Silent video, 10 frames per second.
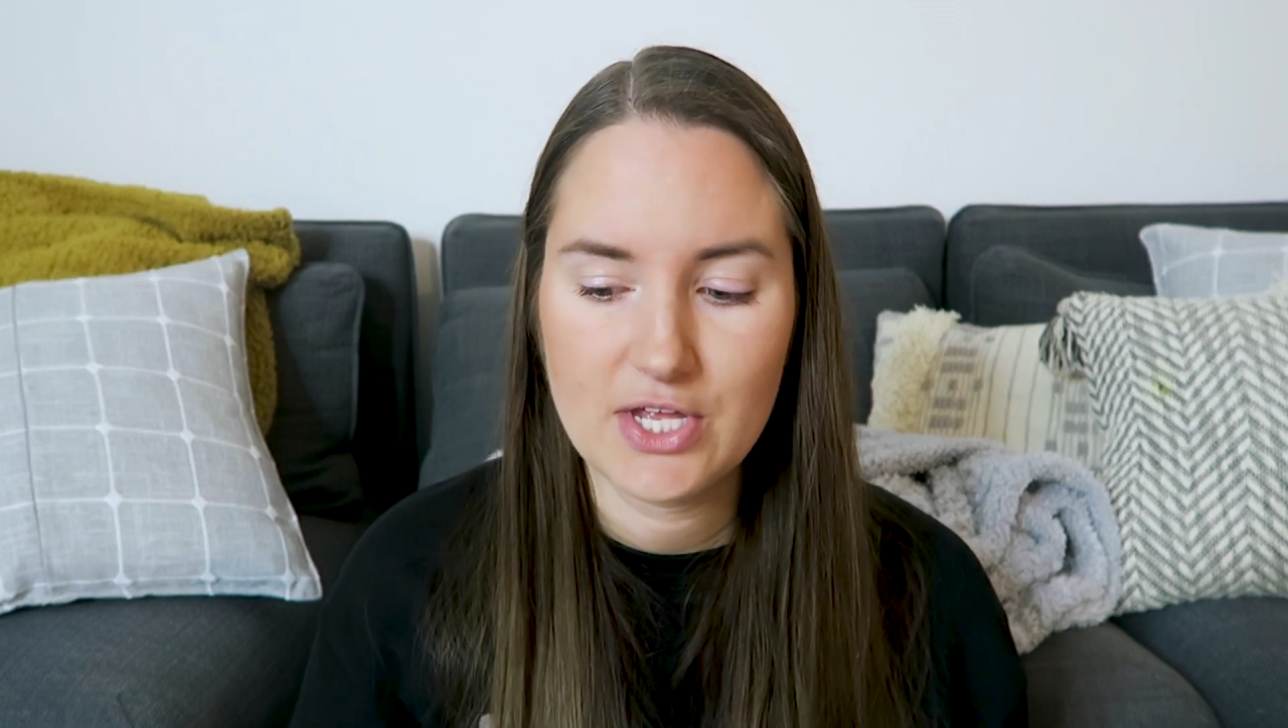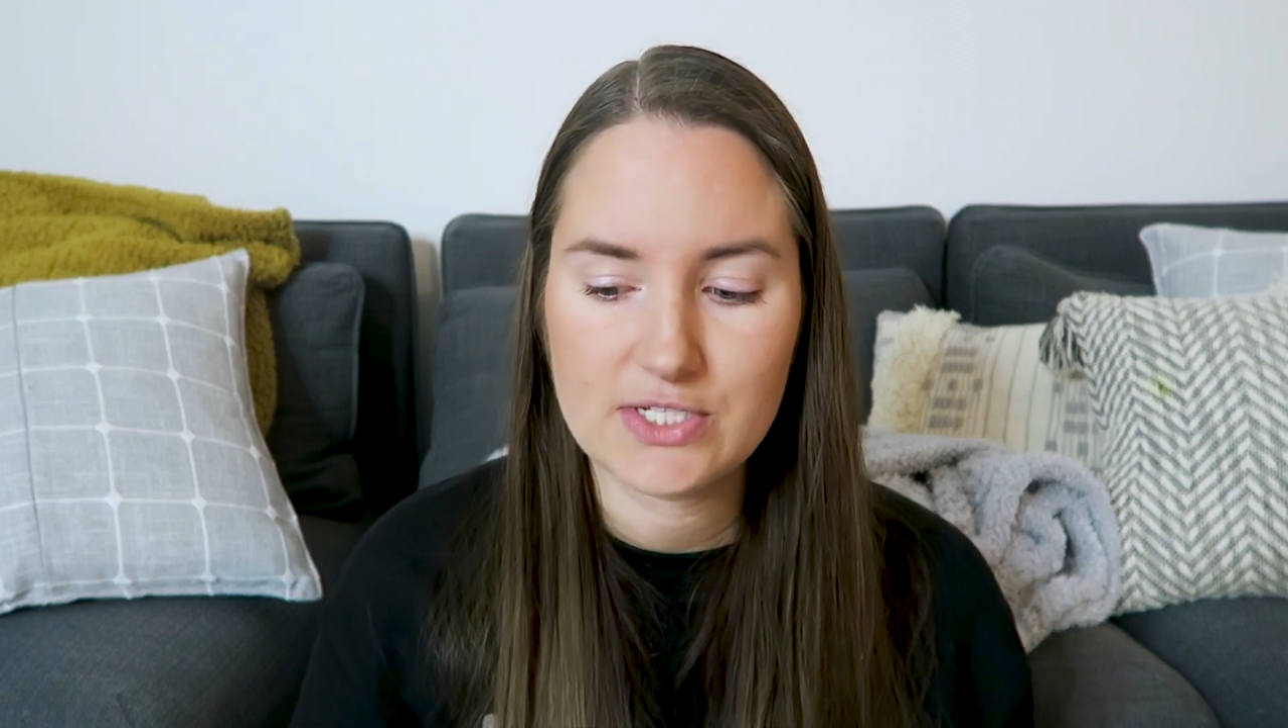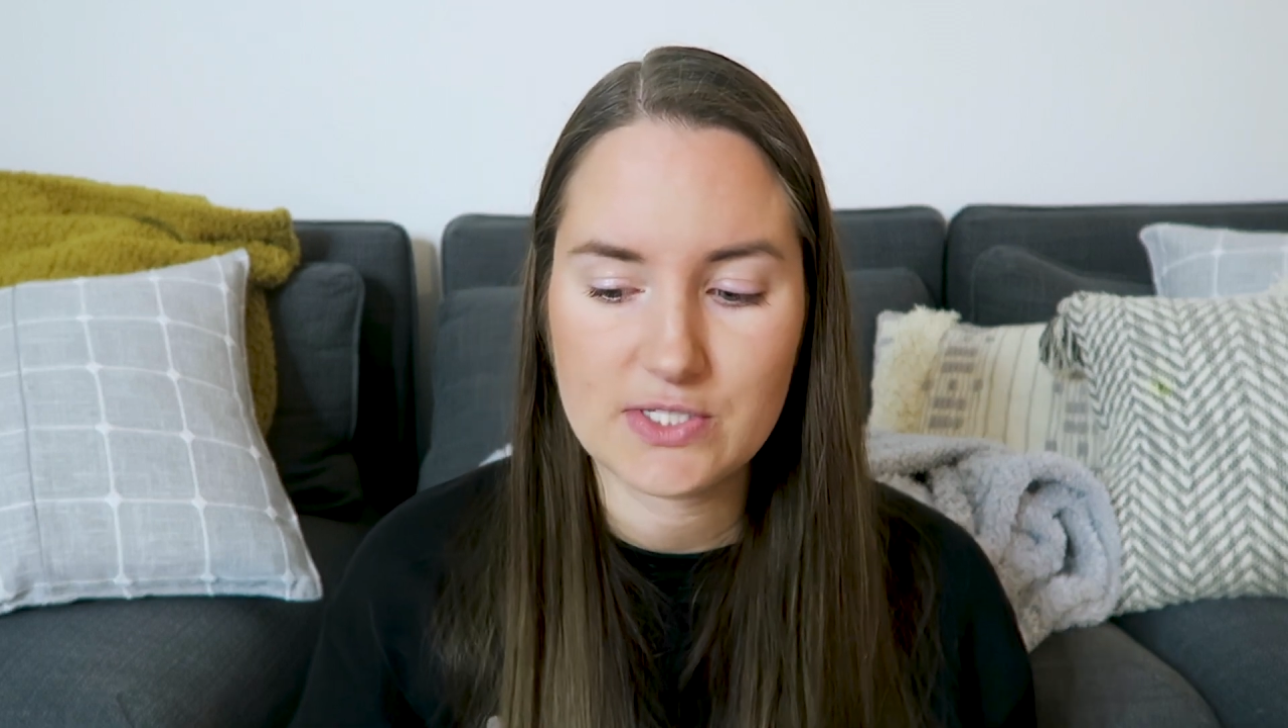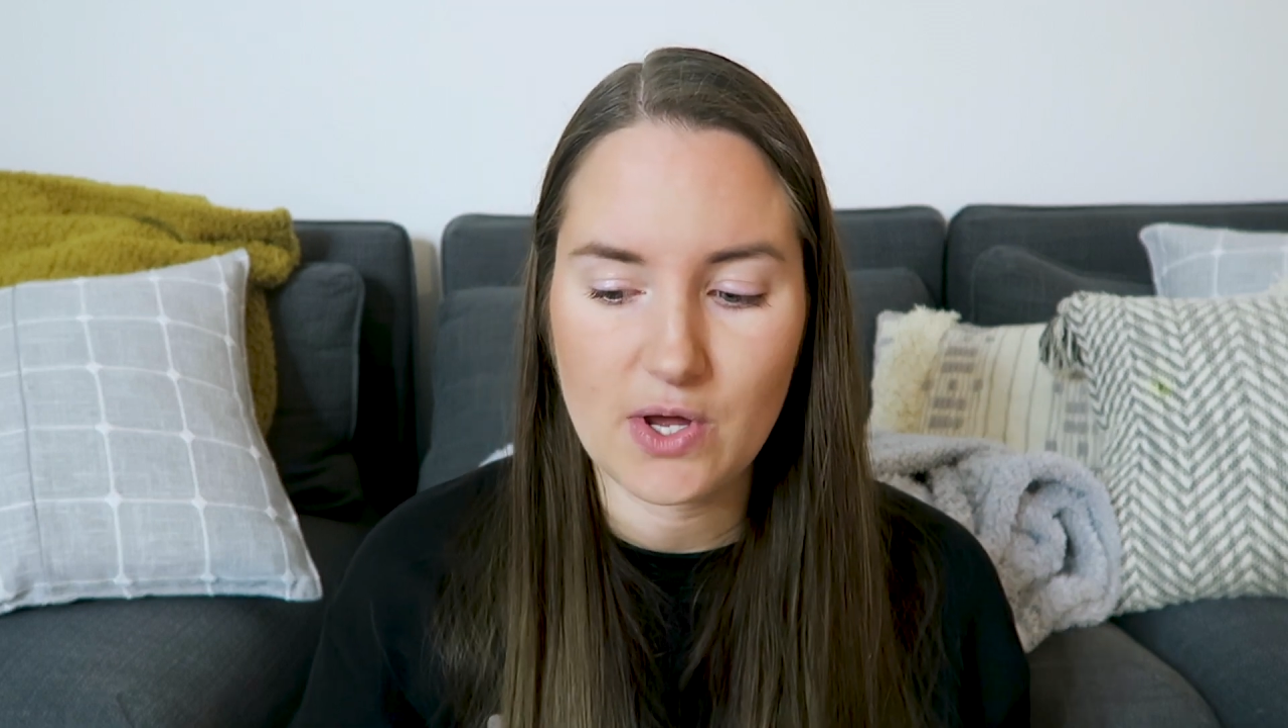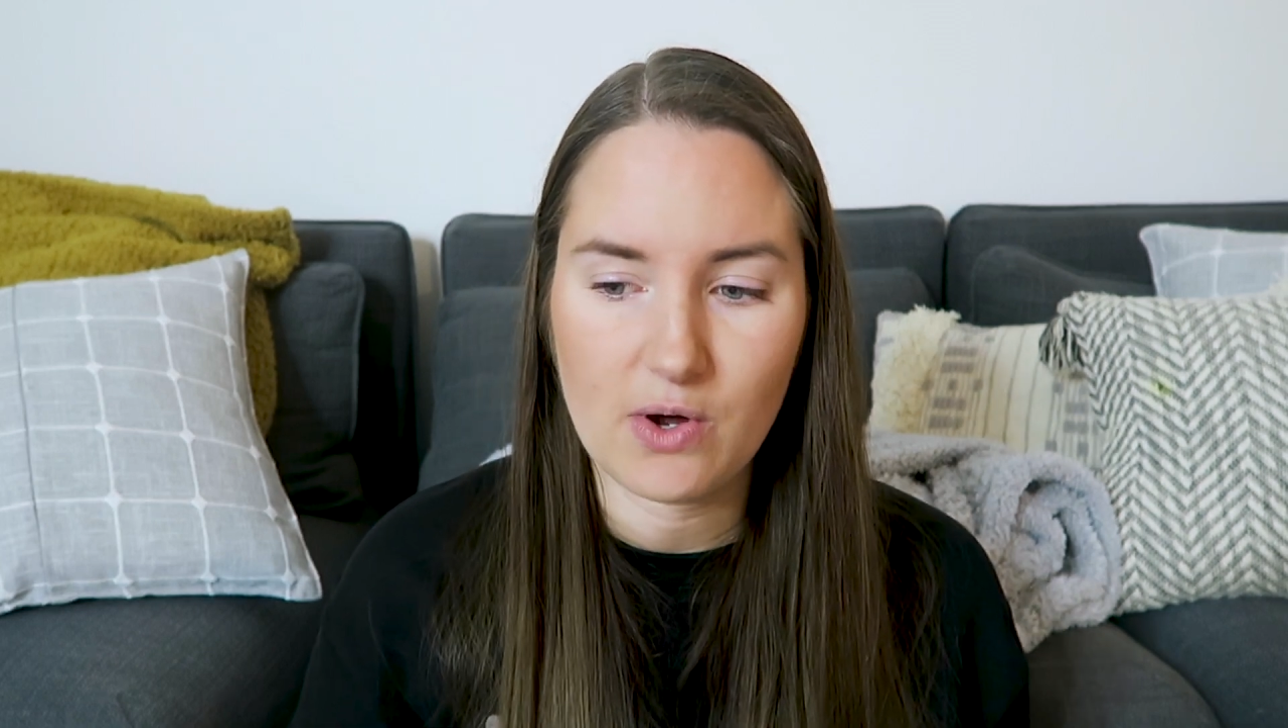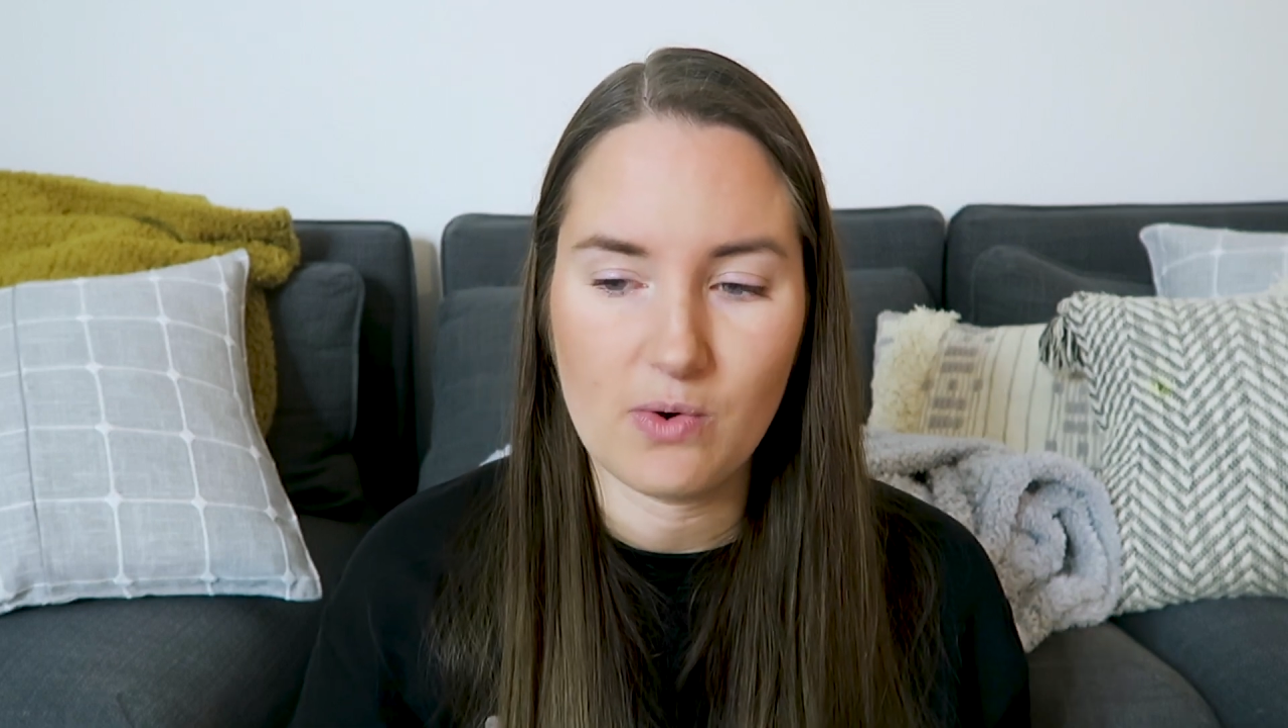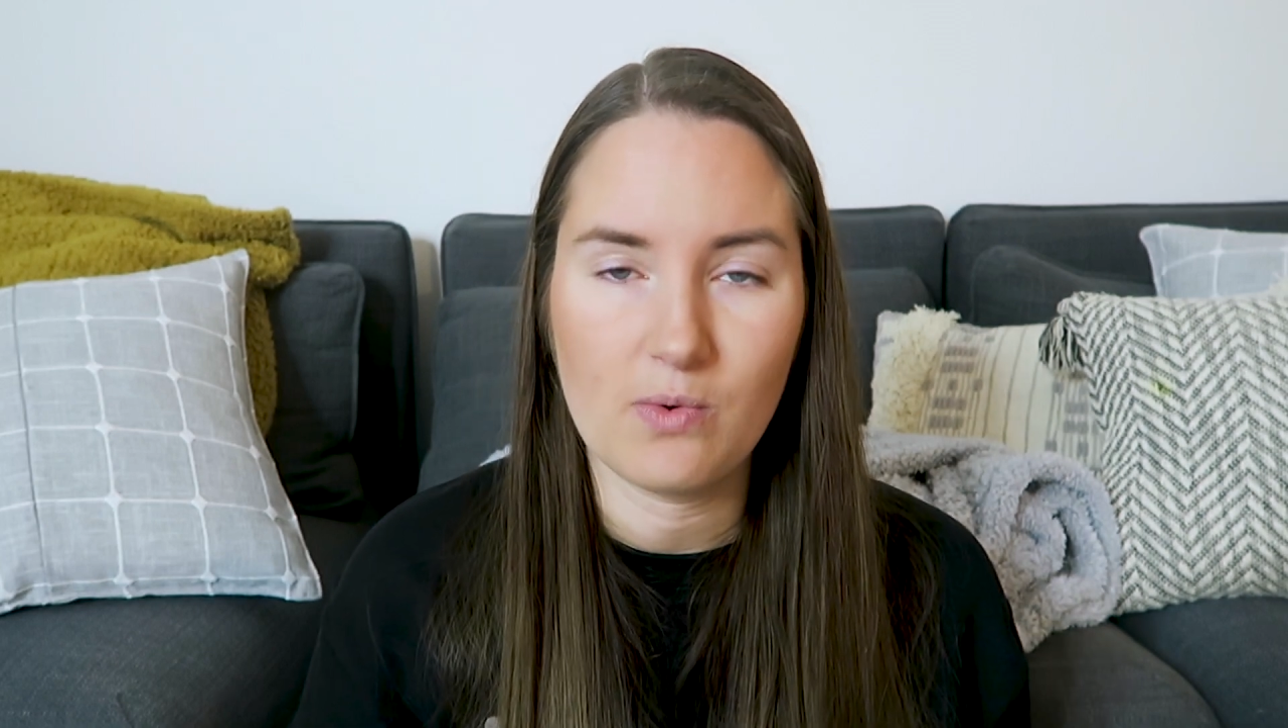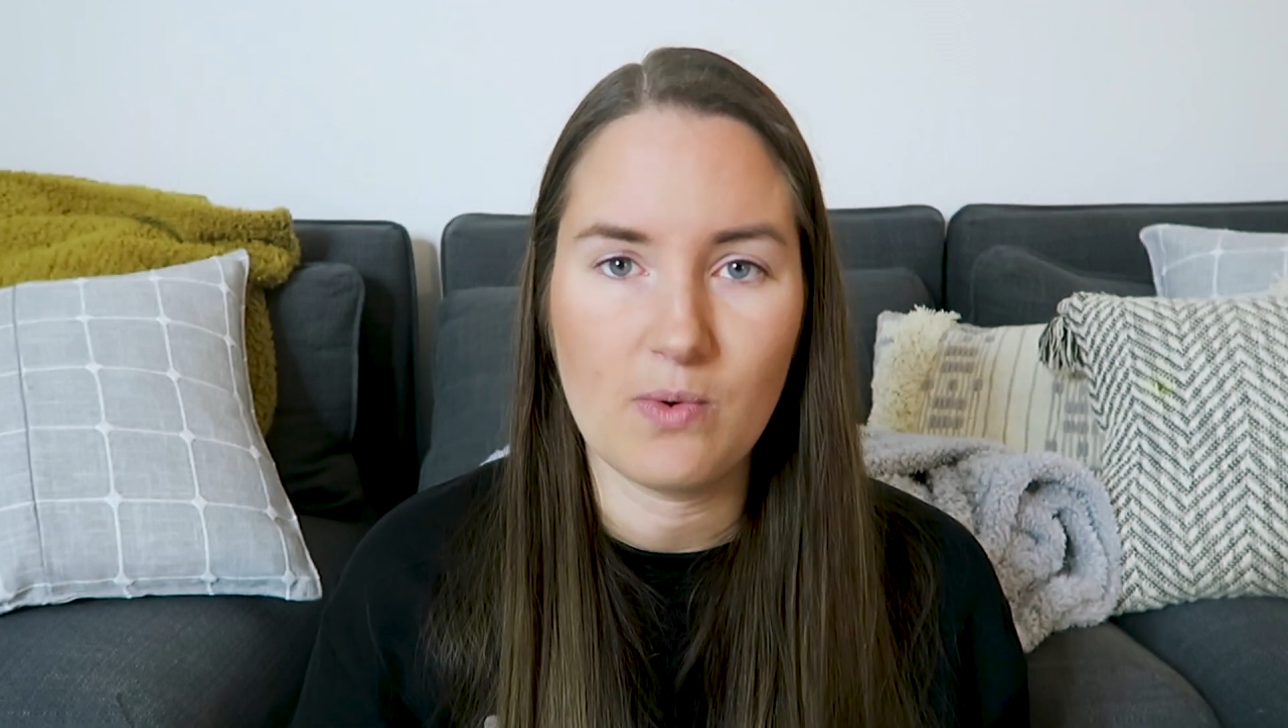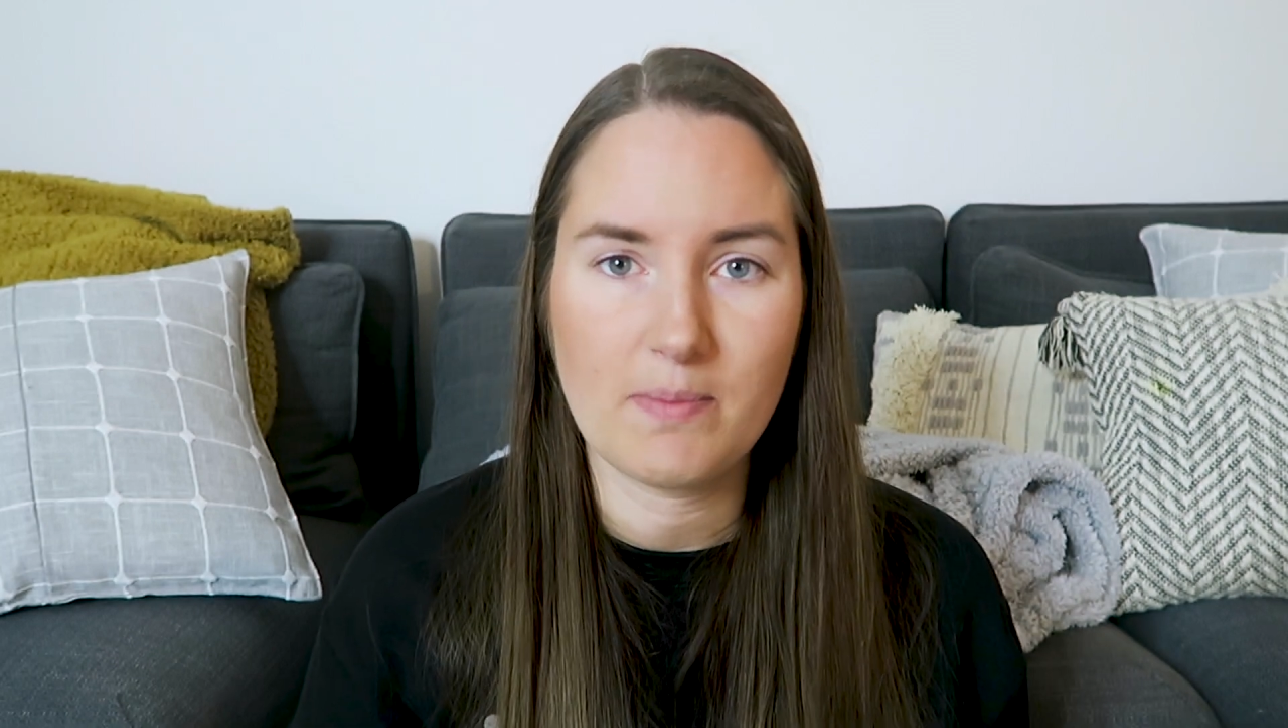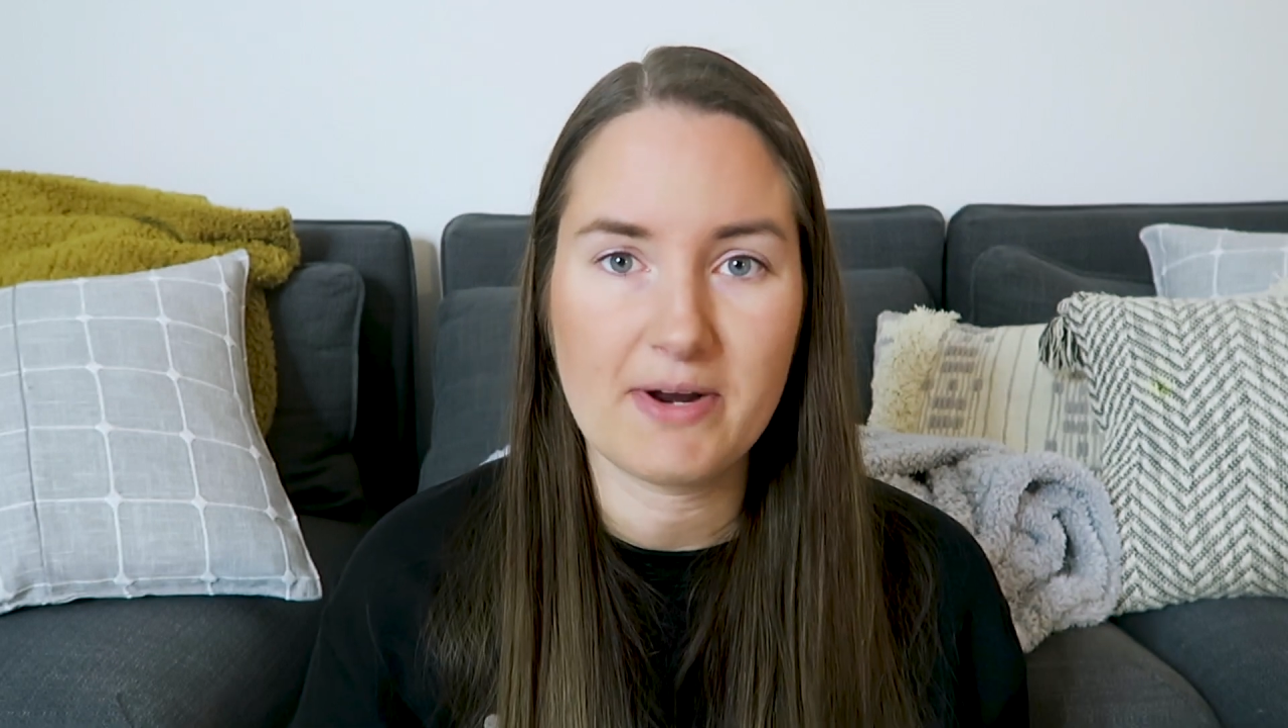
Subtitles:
So,